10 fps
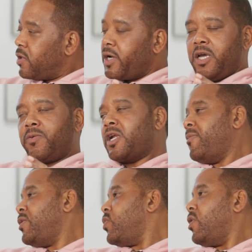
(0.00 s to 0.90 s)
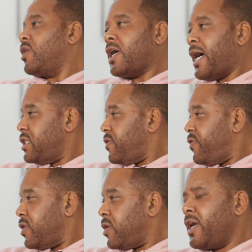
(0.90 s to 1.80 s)
Or hey, when I'm in water, I just
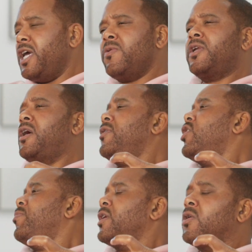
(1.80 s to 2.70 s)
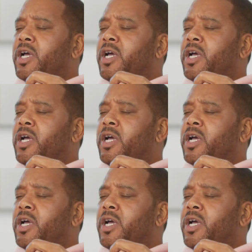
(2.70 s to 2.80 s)
feel. Or hey, when I'm helping.